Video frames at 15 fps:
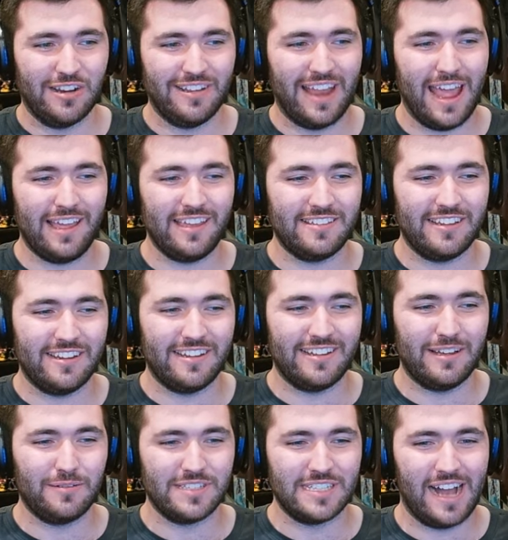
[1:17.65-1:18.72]
naked
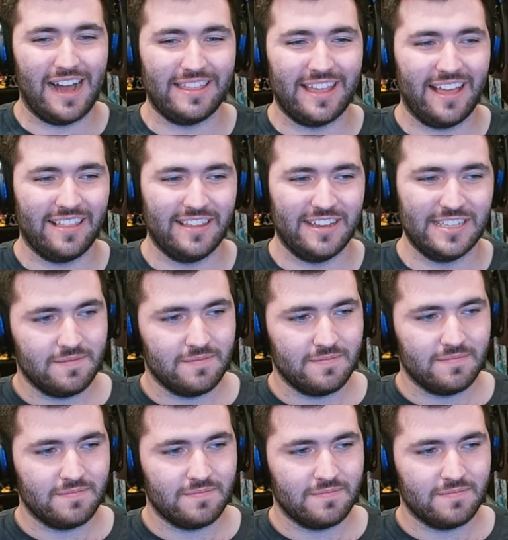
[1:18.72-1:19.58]
DDD was not on that list.